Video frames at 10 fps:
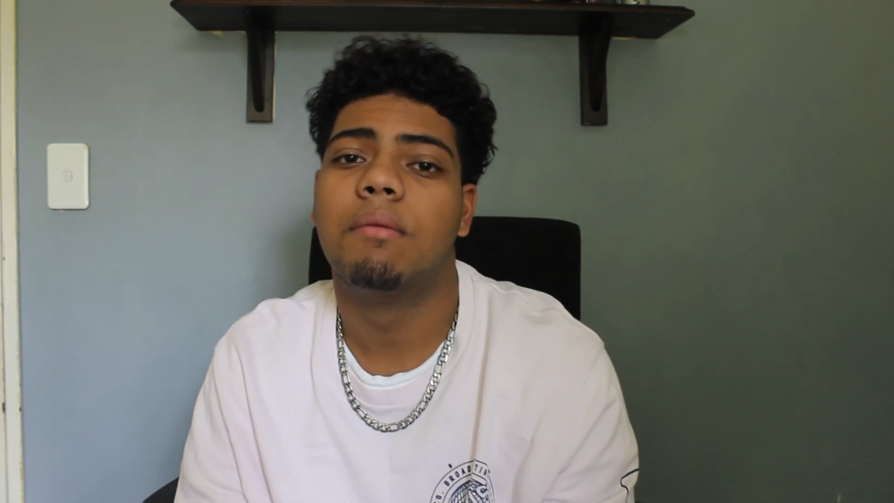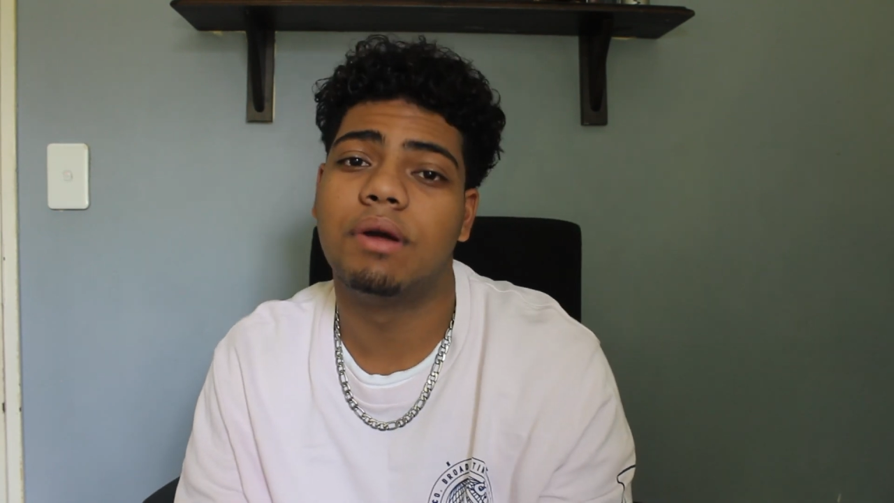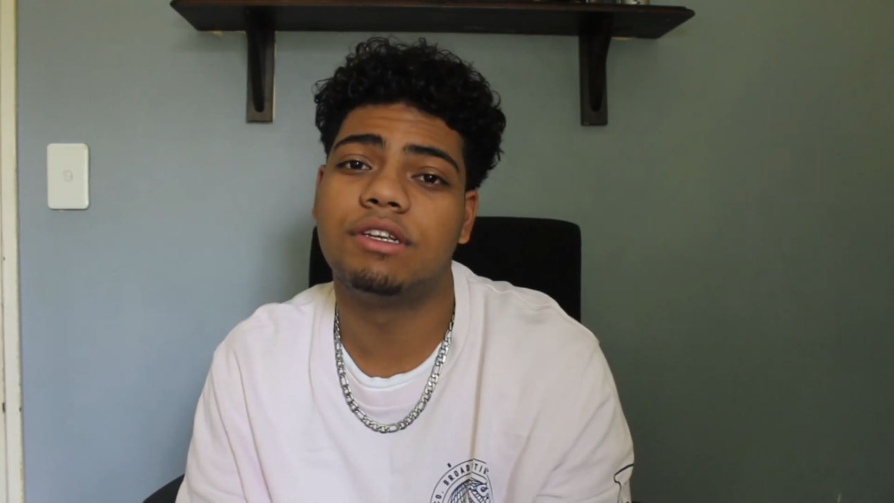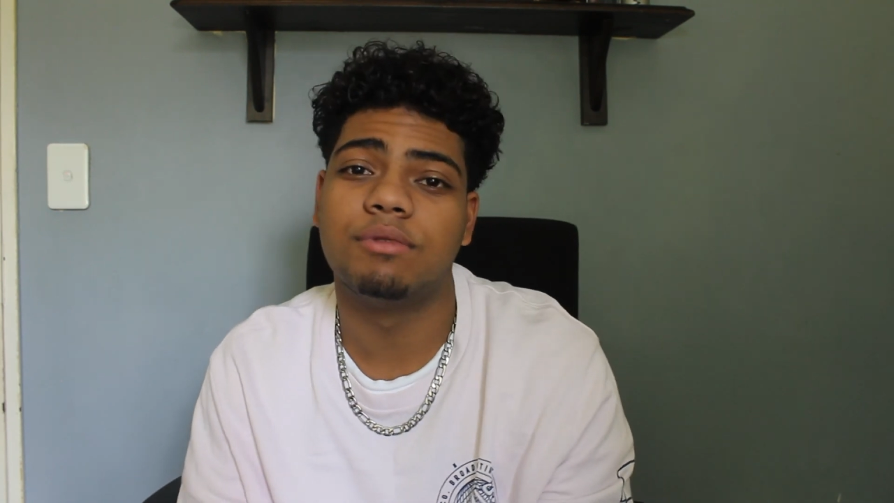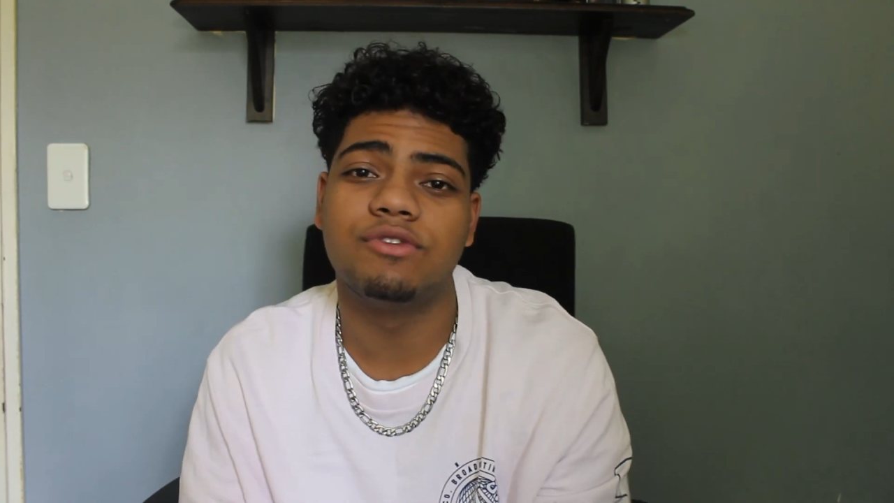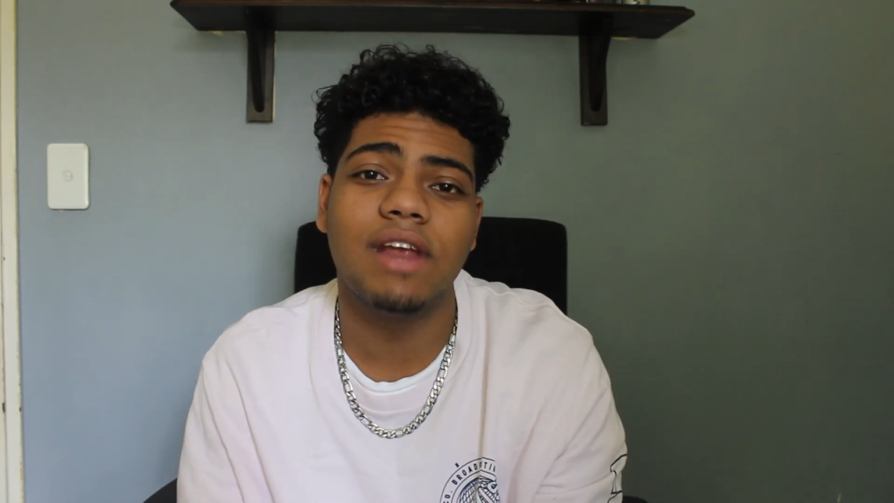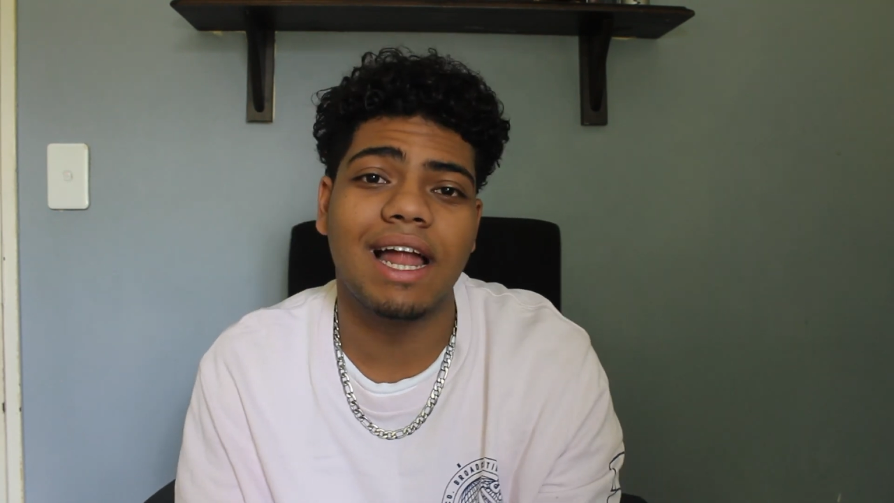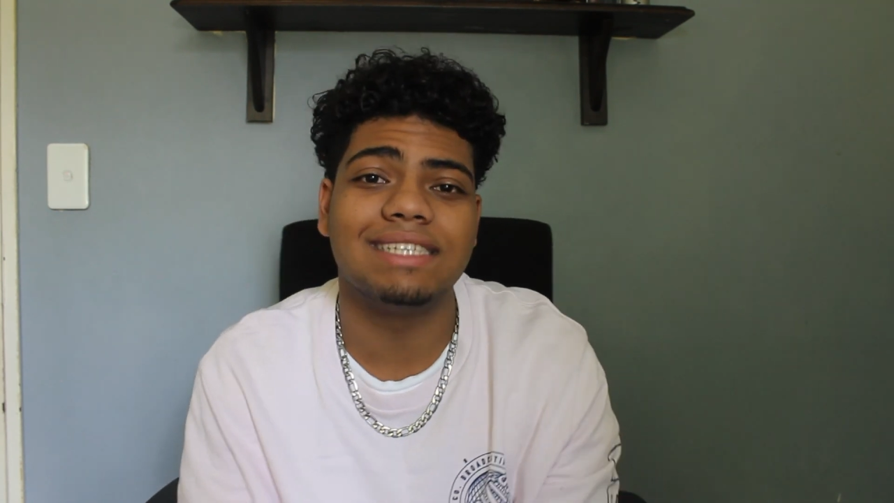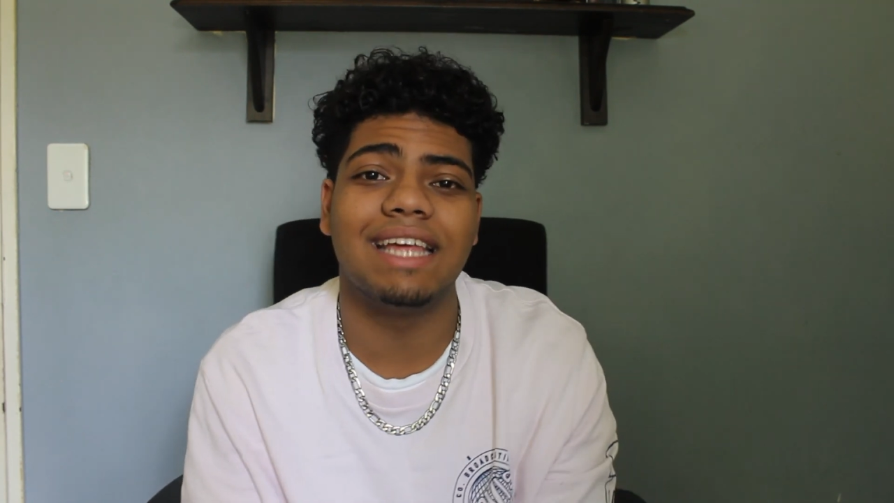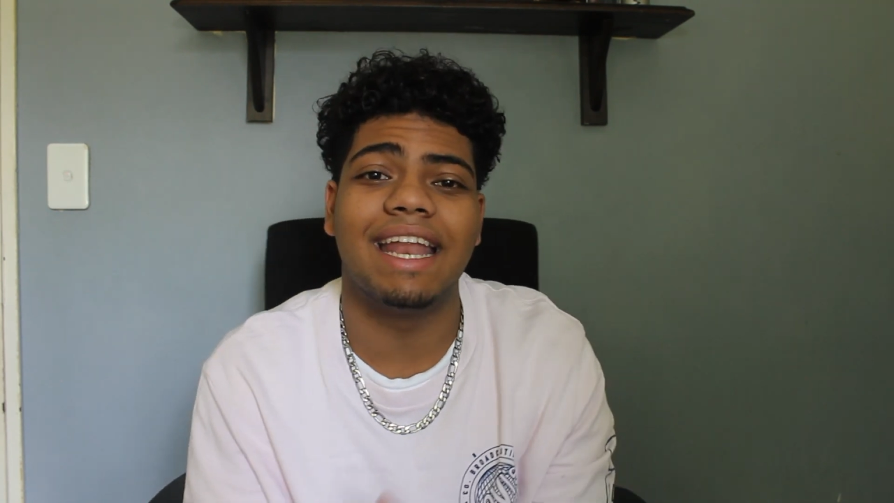but you must
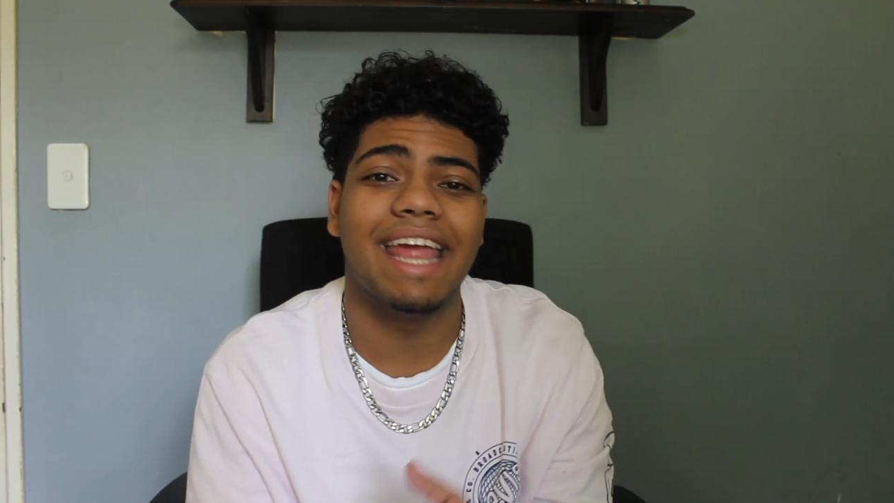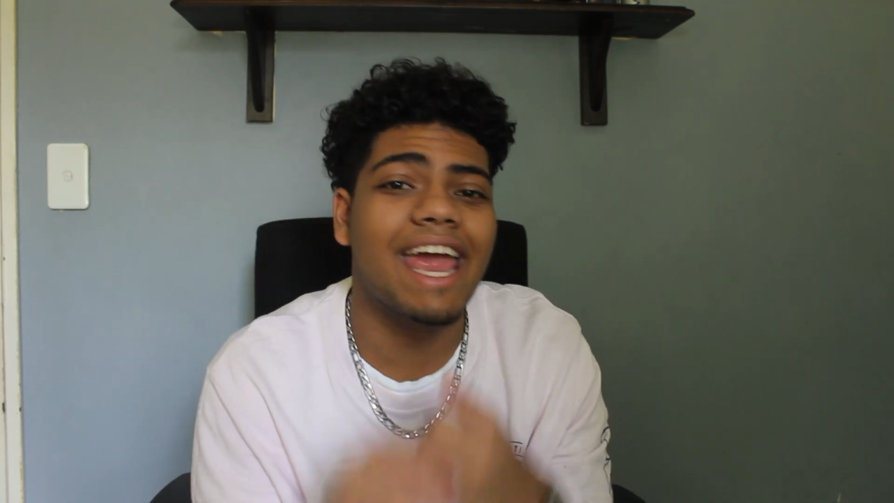realize that